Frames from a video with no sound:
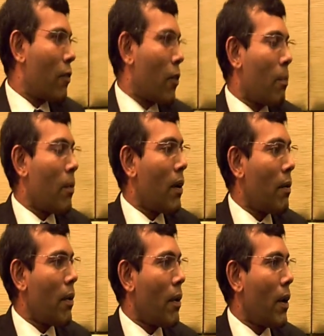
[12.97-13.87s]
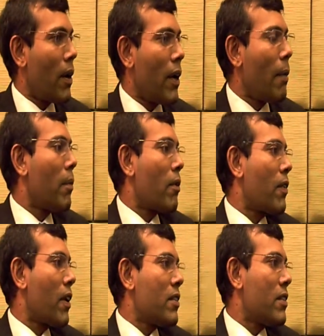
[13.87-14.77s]
from a number
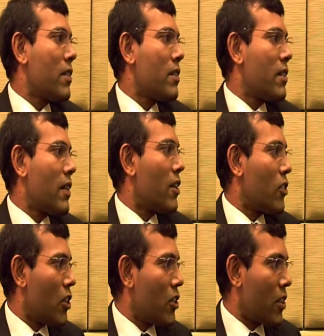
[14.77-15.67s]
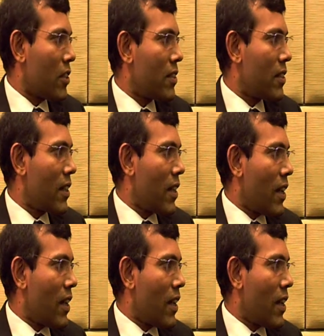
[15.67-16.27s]
of cultures and traditions.